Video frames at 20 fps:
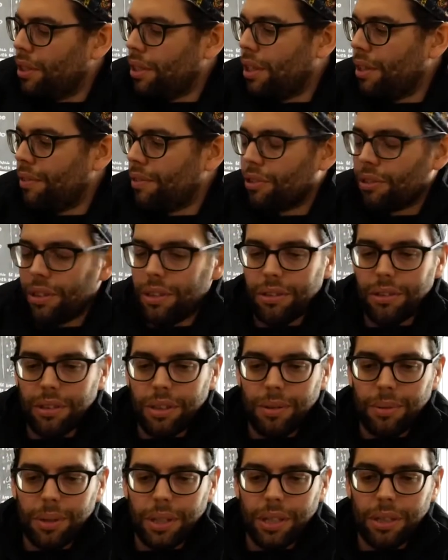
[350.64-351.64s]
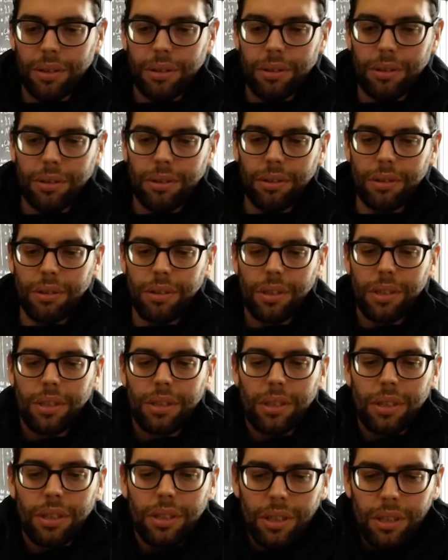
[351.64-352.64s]
other sensor, there we go.
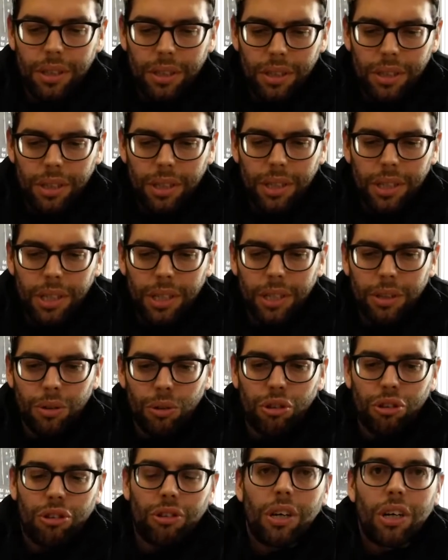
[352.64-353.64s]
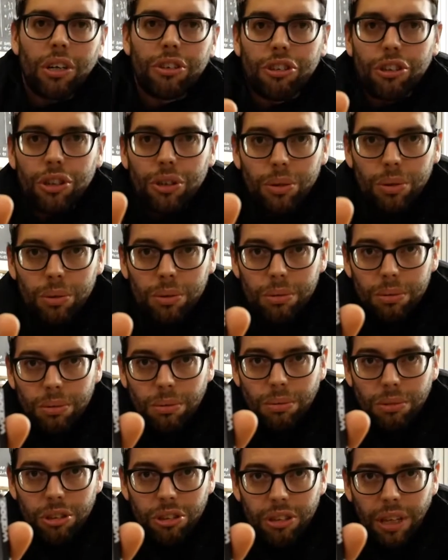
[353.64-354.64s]
It will just ask you
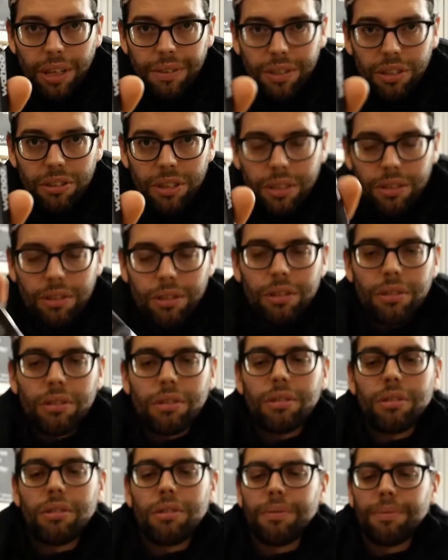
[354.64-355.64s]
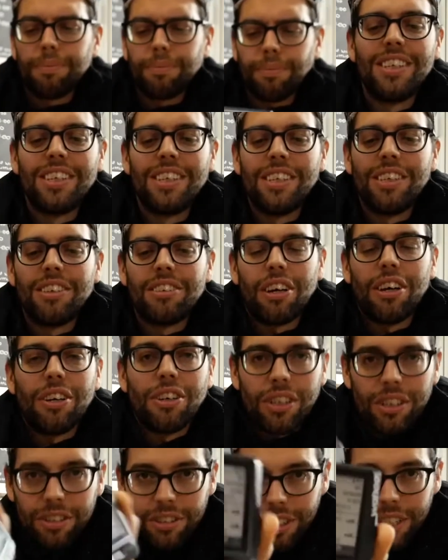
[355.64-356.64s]
to save your sensors. So
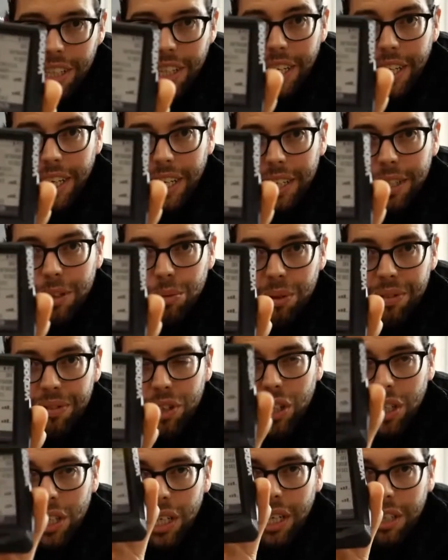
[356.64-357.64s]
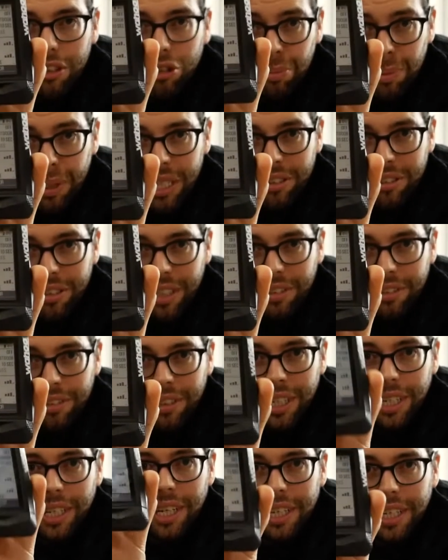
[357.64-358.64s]
you can see there we've got a speed
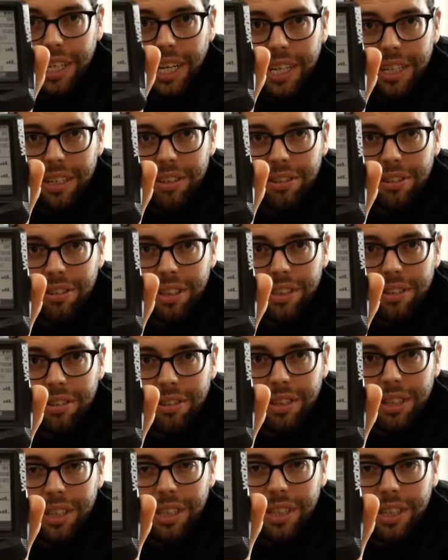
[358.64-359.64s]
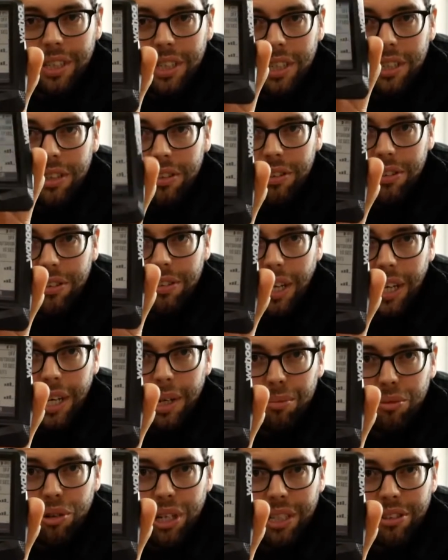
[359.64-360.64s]
sensor and a cadence sensor set
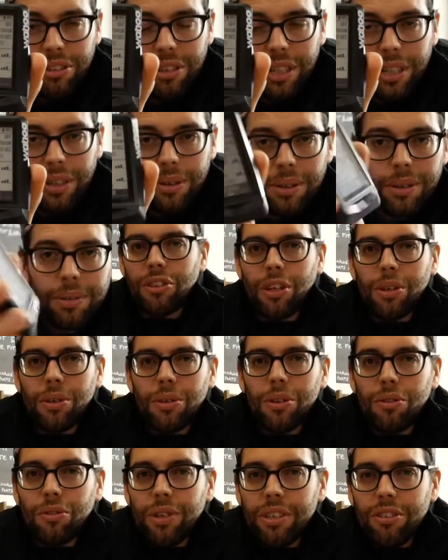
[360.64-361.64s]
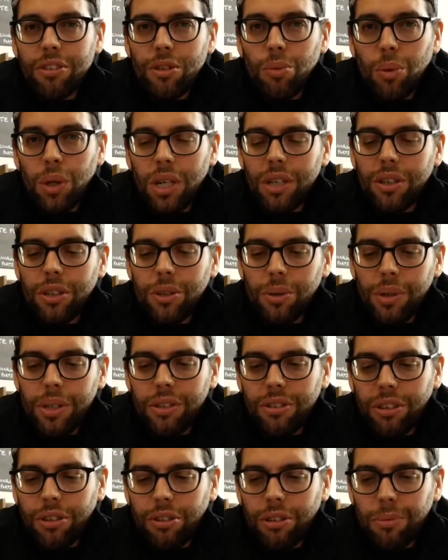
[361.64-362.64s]
up, ready to go. So the reason the Wahoo
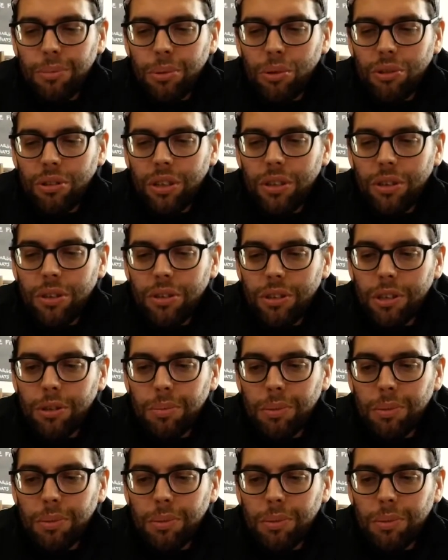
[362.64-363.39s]
is so simple to use is